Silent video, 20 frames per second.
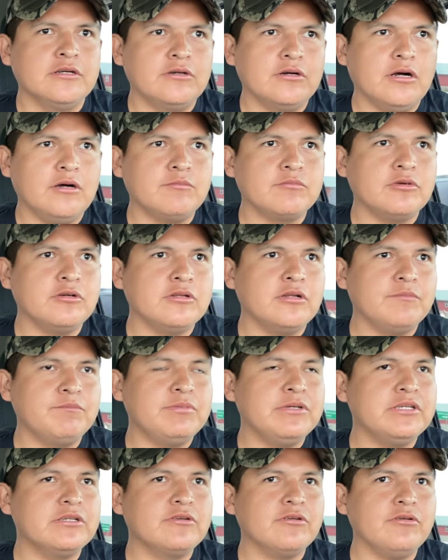I'm gonna
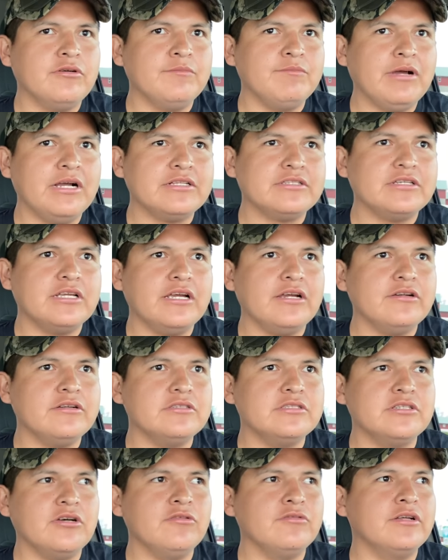be going back to
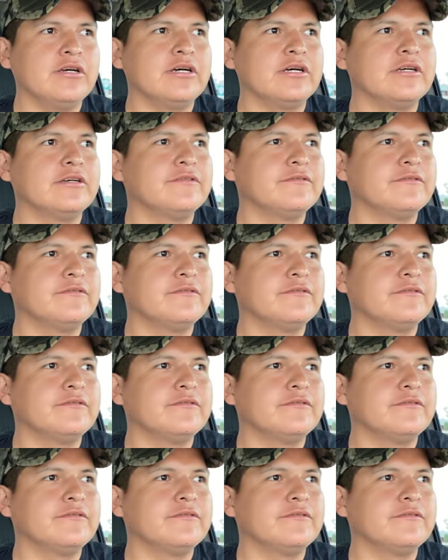Arizona.